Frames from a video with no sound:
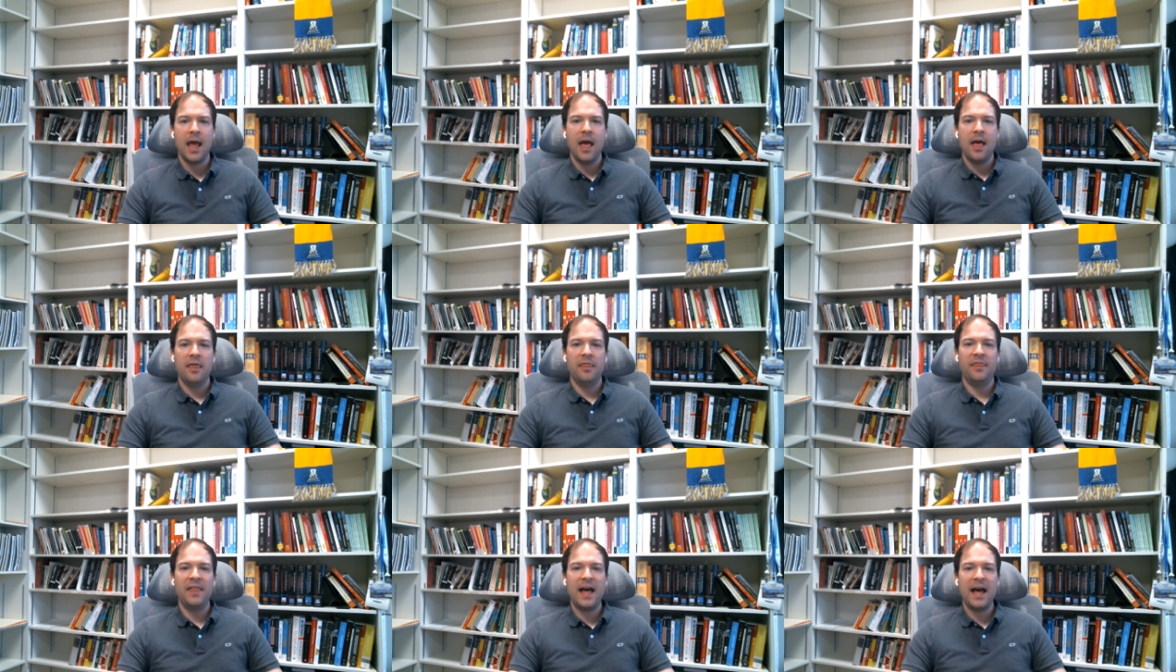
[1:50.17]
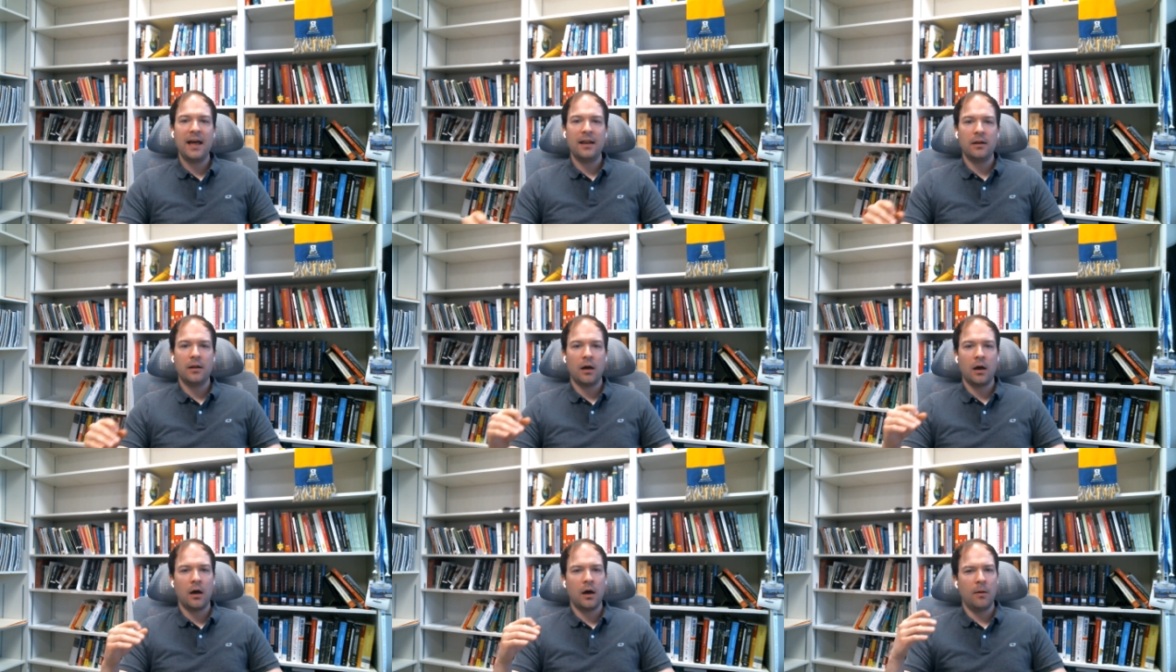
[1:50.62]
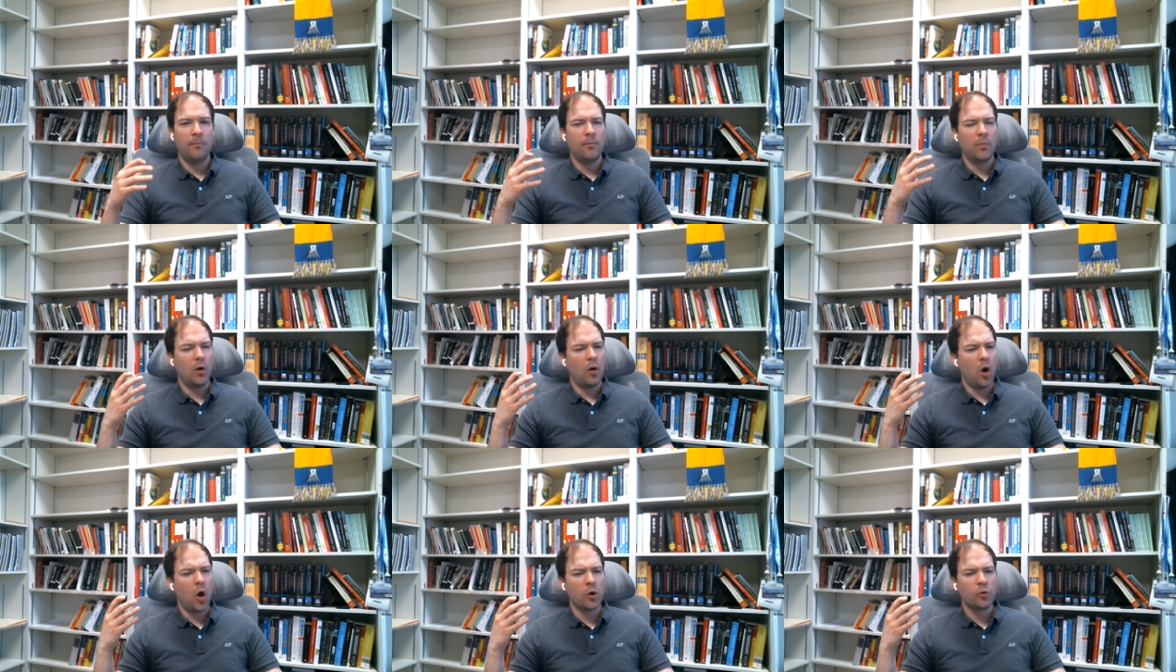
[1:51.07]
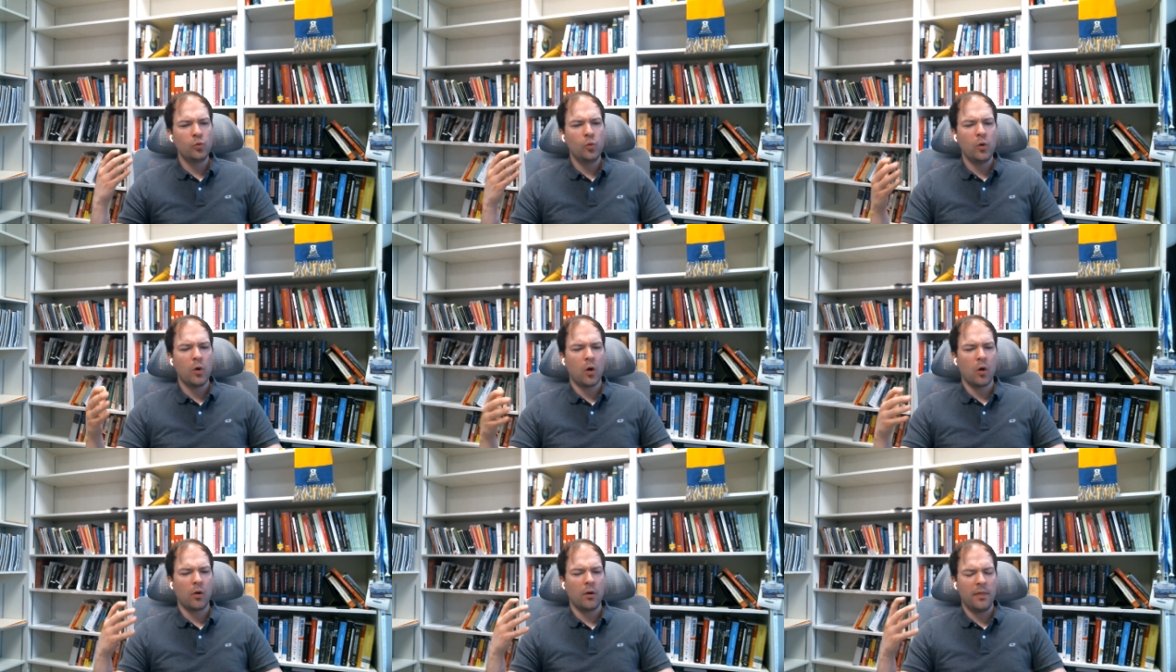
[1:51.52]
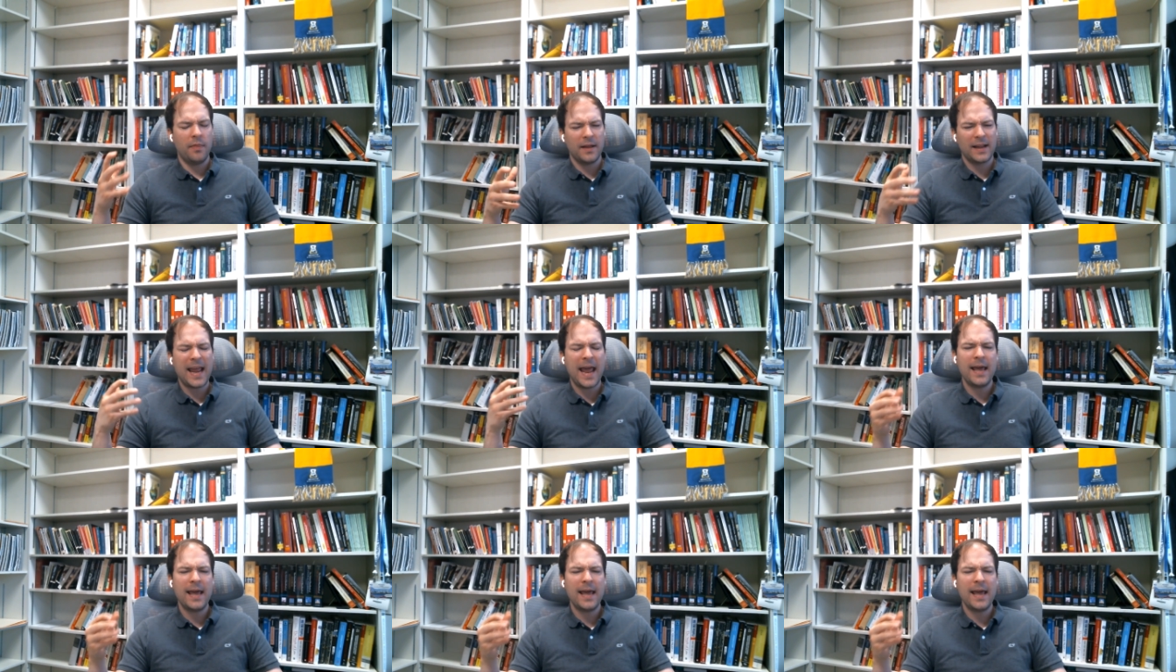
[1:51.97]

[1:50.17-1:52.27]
that the